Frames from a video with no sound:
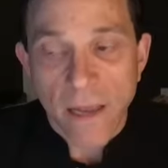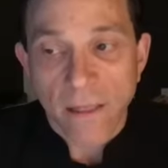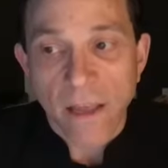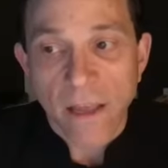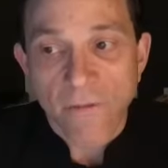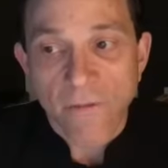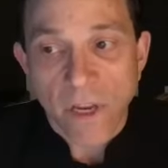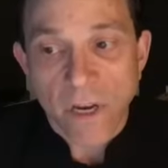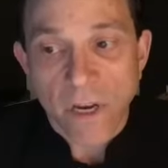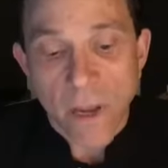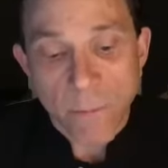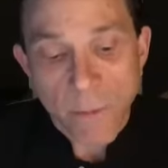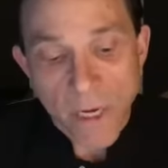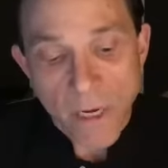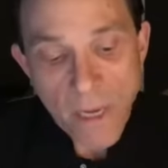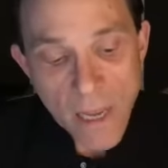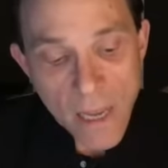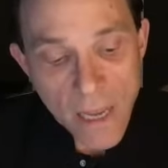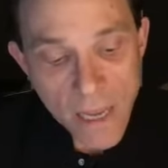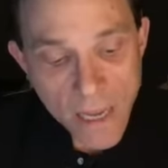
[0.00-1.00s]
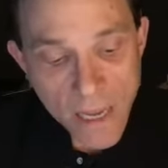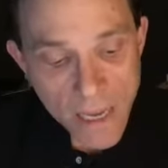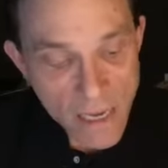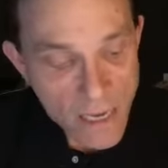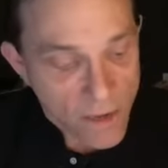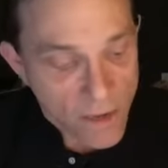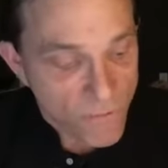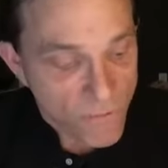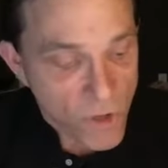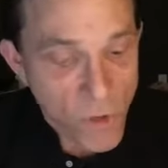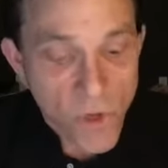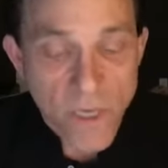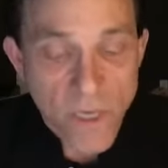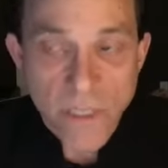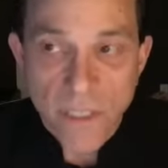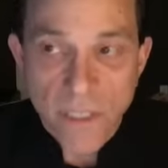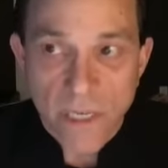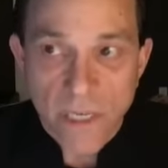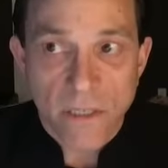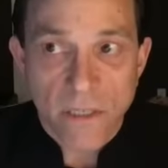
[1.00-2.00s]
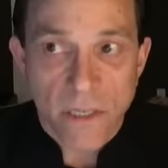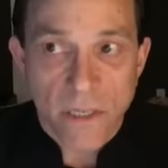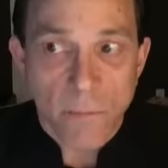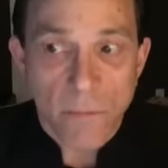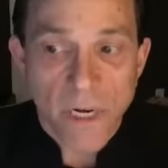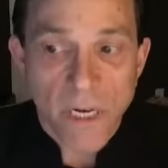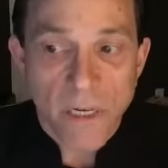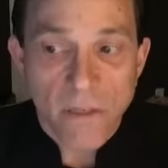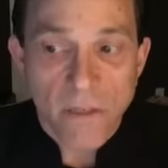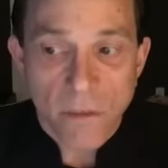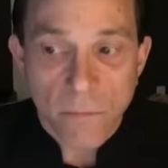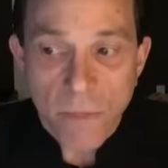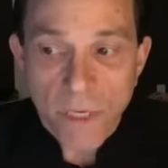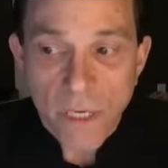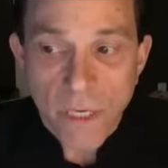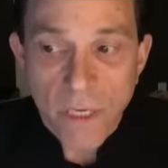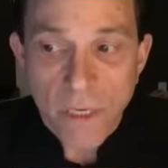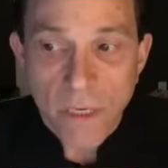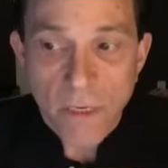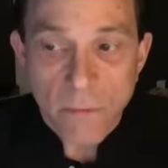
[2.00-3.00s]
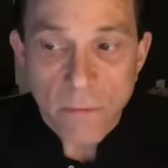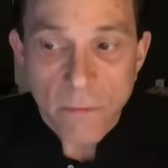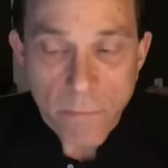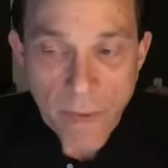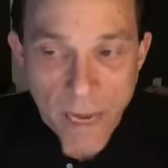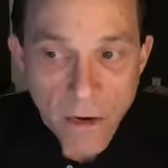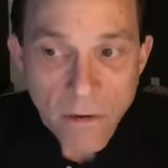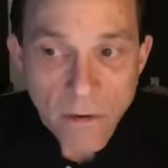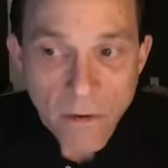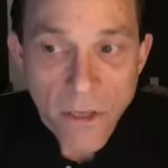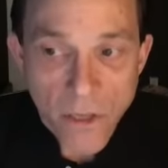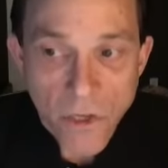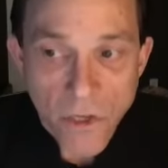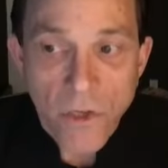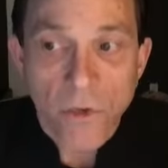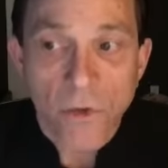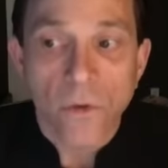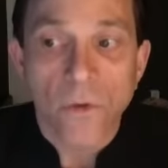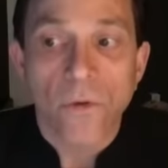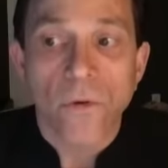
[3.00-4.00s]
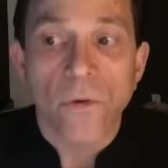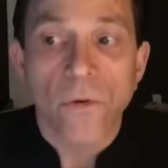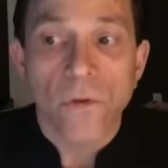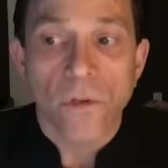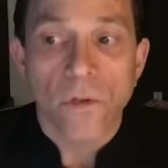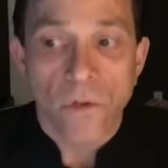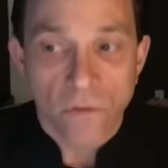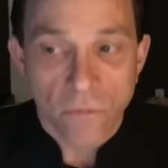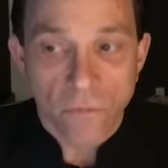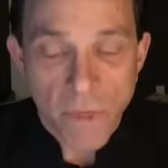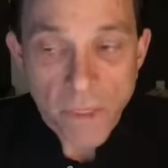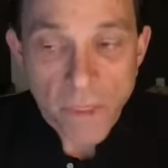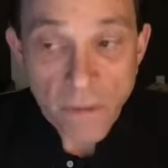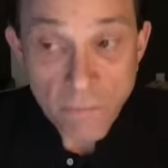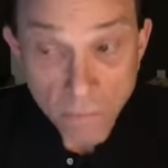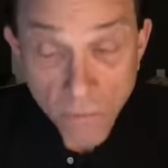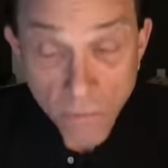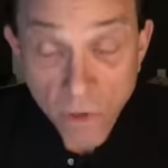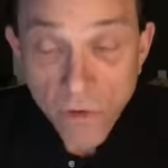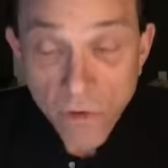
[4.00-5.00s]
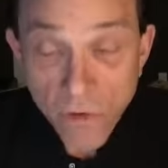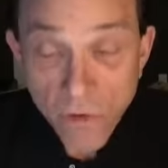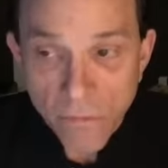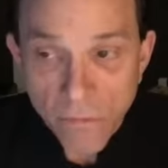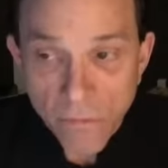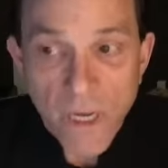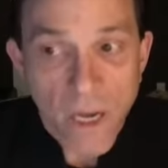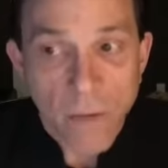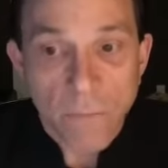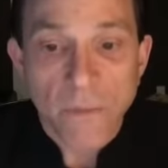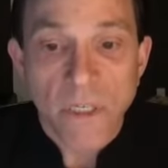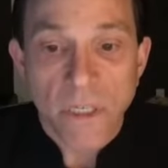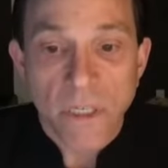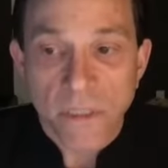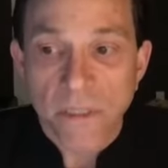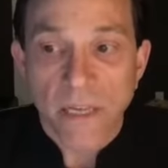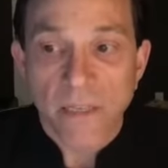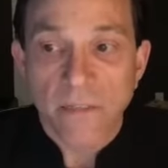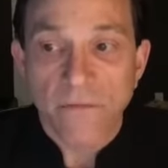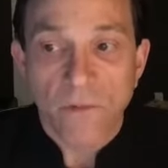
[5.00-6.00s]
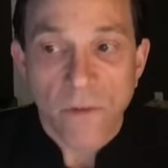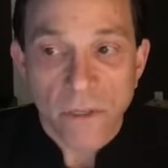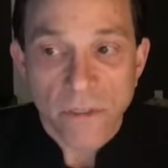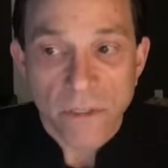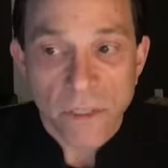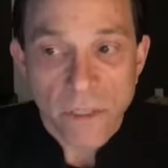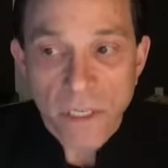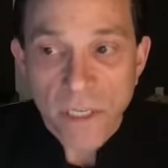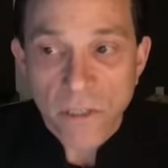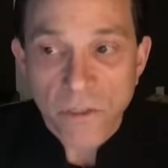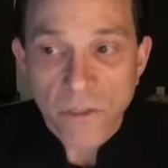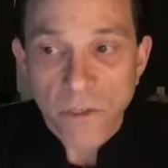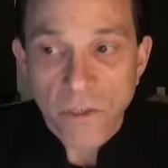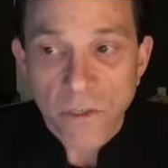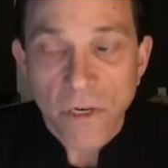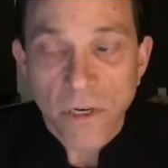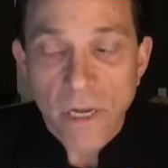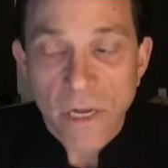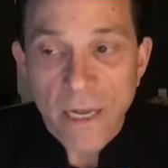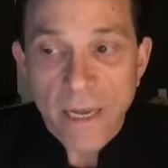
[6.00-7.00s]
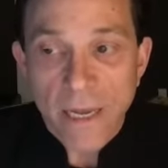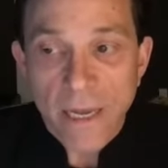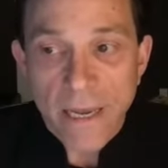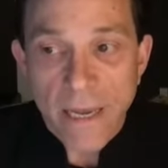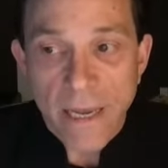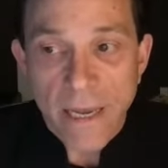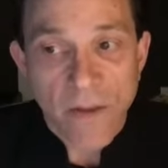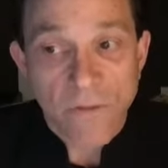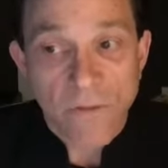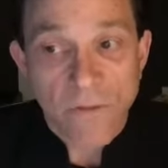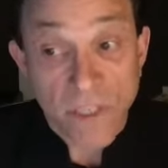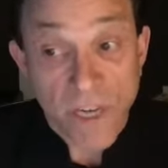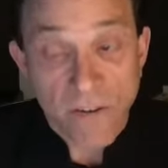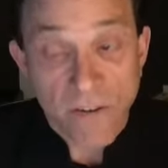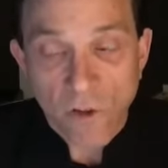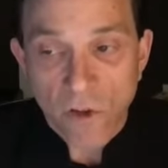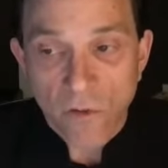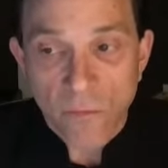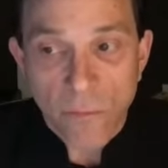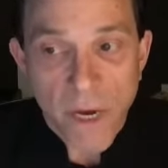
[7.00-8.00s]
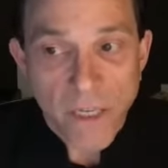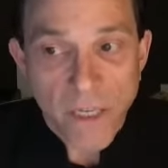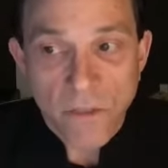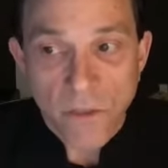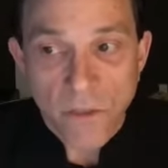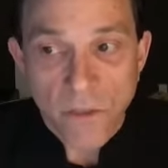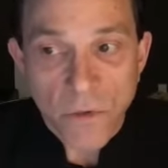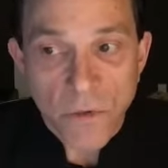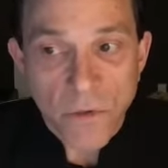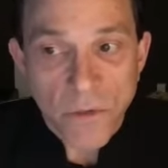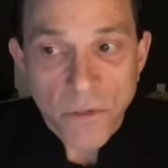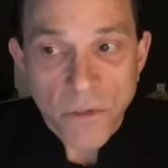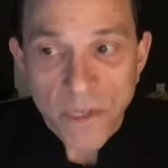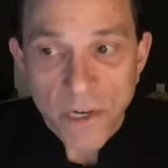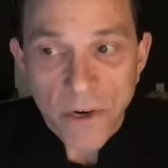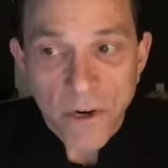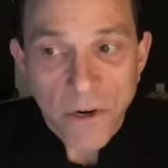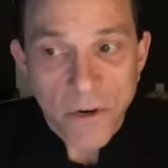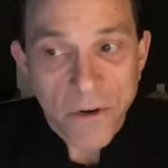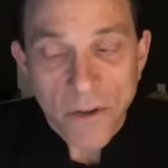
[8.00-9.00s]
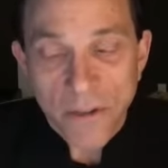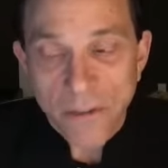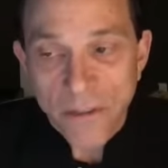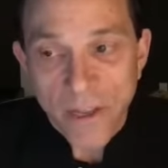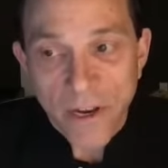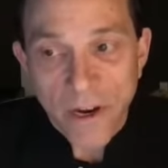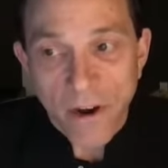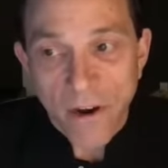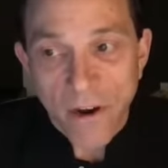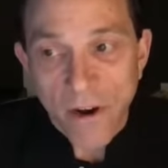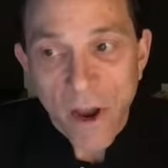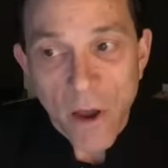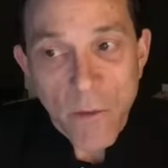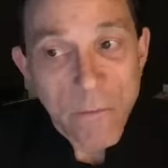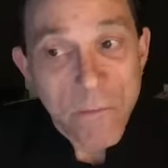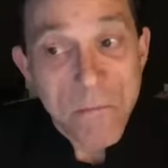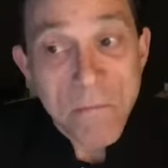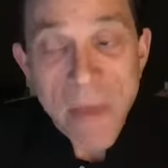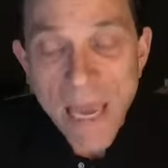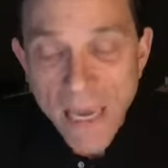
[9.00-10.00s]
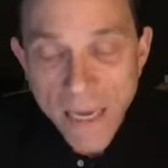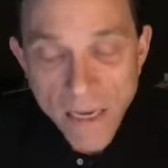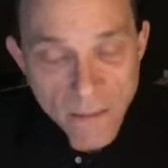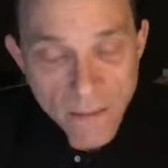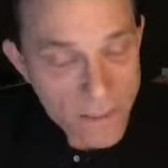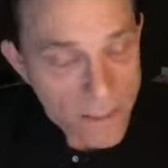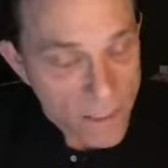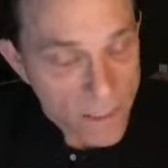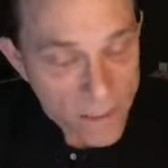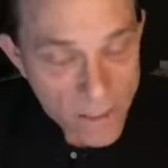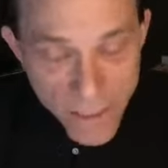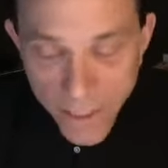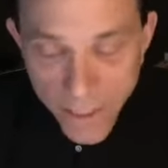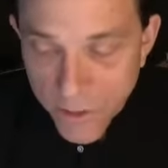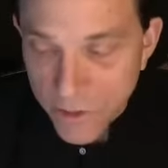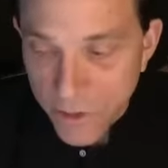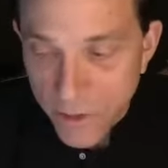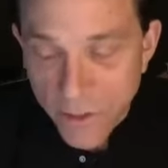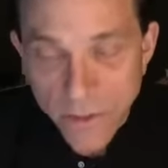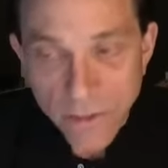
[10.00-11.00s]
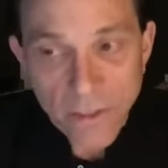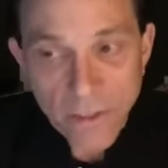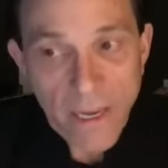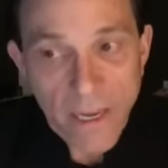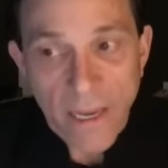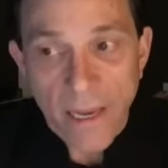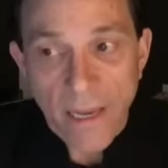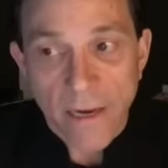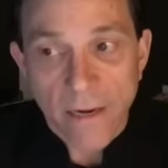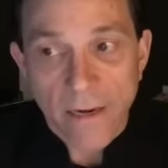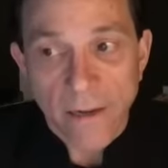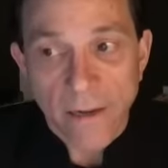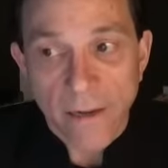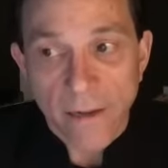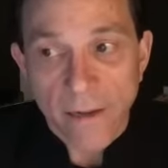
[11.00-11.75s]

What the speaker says: love it. I mean, if you can teach somebody to be better than you have become successful as a teacher. And I have several of my students that are amazing clinicians, and